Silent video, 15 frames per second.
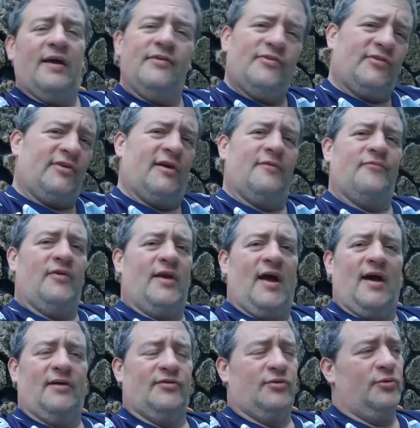It's tough in
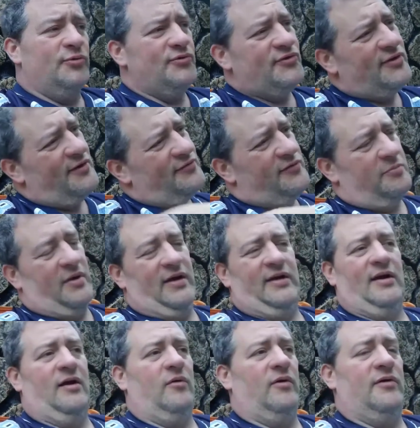high school. It's tough to make
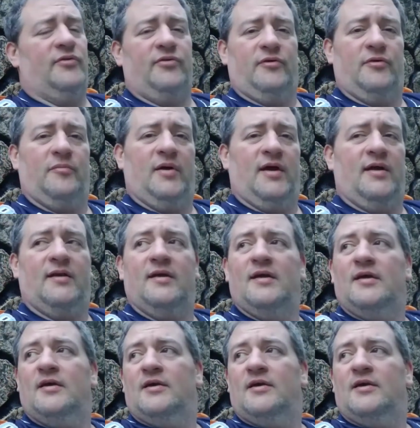it all the way through, man